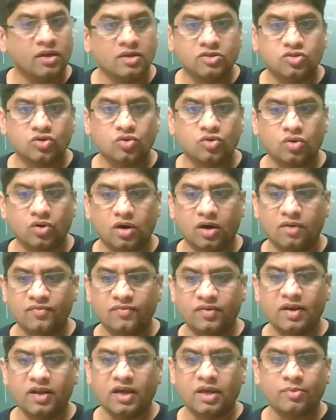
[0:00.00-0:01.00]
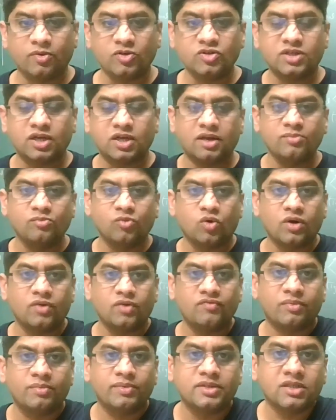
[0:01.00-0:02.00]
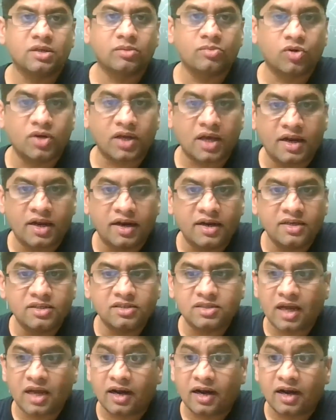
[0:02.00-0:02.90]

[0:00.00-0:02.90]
So we'll keep on sharing more information about NITs.